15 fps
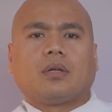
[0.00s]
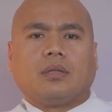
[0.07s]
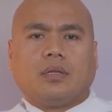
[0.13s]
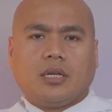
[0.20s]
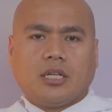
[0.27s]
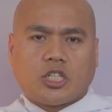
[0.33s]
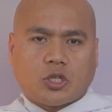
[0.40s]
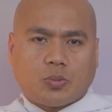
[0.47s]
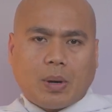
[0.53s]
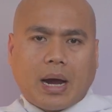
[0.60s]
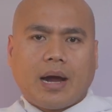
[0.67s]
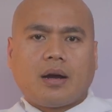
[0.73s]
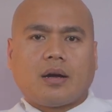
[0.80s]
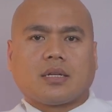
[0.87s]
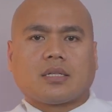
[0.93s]
They
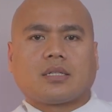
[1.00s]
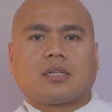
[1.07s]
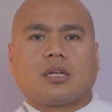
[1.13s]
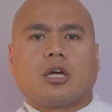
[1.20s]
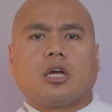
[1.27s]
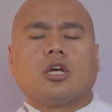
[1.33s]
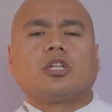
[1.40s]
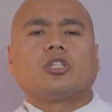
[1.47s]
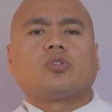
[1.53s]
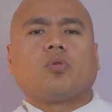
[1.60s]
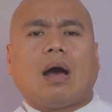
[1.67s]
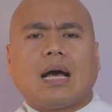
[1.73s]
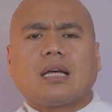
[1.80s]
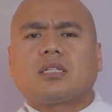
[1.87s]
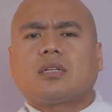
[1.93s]
inspire us
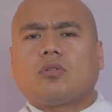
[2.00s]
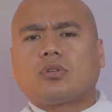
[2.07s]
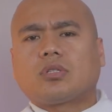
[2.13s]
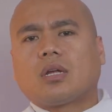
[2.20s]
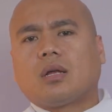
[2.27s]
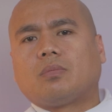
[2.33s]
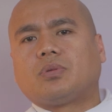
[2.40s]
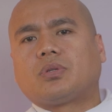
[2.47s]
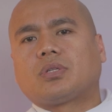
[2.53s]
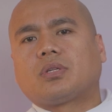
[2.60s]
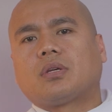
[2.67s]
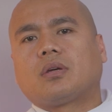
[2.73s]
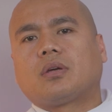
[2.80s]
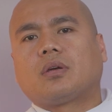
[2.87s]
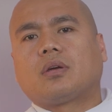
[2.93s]
to ask
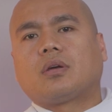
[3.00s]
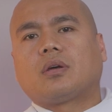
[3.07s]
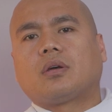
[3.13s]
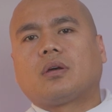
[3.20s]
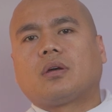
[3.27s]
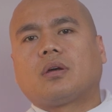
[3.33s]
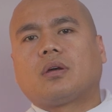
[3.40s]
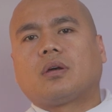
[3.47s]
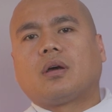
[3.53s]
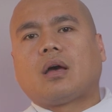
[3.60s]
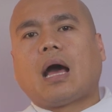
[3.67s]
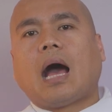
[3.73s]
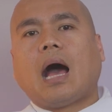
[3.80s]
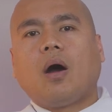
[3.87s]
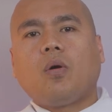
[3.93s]
ourselves,
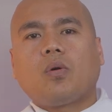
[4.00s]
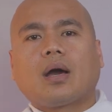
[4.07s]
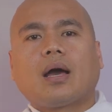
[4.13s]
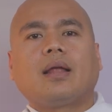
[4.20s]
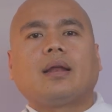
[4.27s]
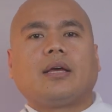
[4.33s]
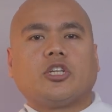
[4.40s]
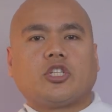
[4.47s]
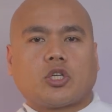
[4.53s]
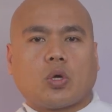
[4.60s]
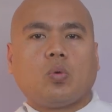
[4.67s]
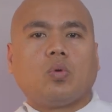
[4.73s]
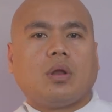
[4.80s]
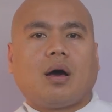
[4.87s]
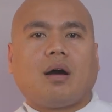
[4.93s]
how can I
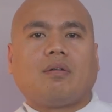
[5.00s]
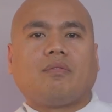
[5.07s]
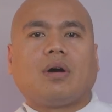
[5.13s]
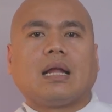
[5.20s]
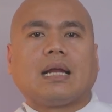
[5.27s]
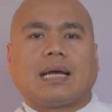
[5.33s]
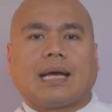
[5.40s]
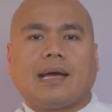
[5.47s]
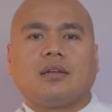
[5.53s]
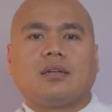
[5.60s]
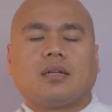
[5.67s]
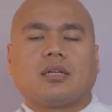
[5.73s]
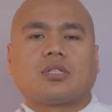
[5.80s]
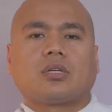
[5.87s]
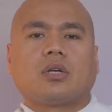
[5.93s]
show love and
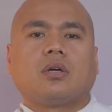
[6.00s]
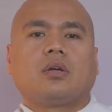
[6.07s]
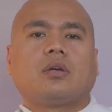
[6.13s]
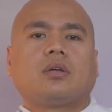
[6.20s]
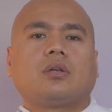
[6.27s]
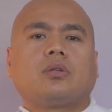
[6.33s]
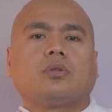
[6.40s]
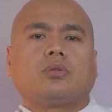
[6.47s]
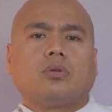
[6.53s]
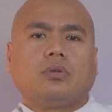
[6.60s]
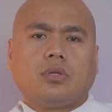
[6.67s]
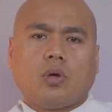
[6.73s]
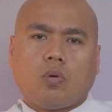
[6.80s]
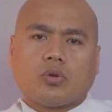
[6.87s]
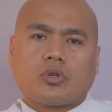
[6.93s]
kindness to
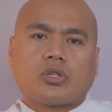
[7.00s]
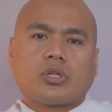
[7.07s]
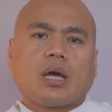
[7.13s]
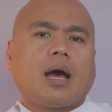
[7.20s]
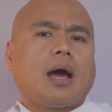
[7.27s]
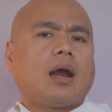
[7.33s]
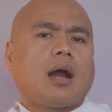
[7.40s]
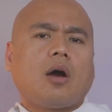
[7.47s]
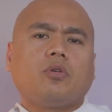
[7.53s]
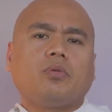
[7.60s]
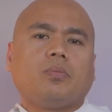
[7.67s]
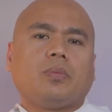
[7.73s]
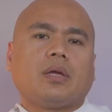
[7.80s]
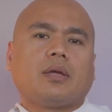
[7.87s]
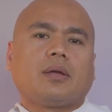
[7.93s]
those
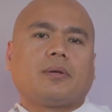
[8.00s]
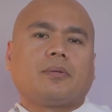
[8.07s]
around me?